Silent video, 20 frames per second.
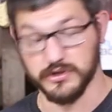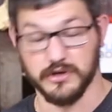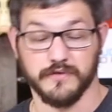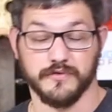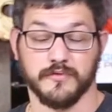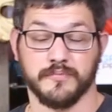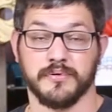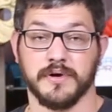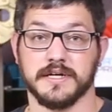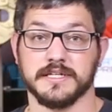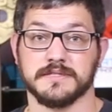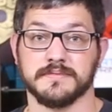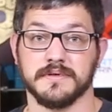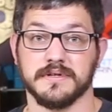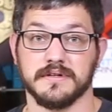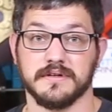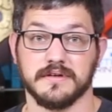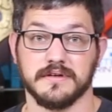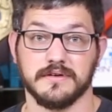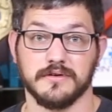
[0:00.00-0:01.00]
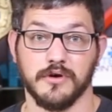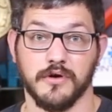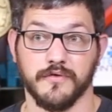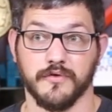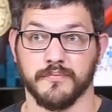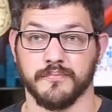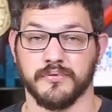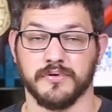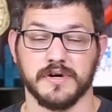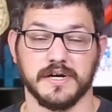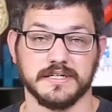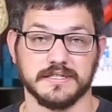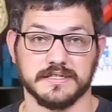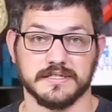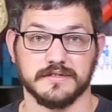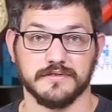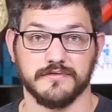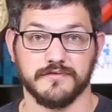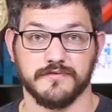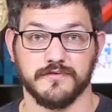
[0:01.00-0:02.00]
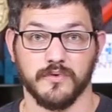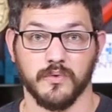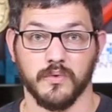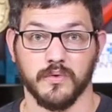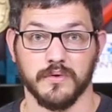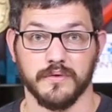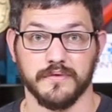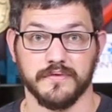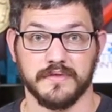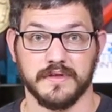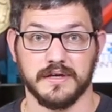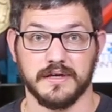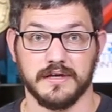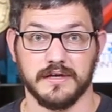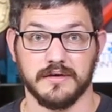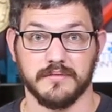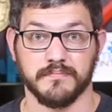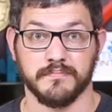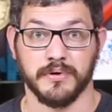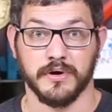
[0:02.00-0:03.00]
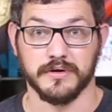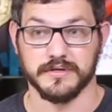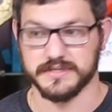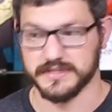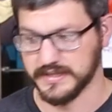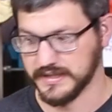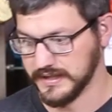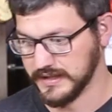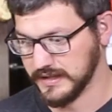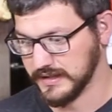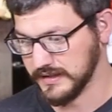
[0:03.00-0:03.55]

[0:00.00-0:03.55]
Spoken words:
overprice for the part.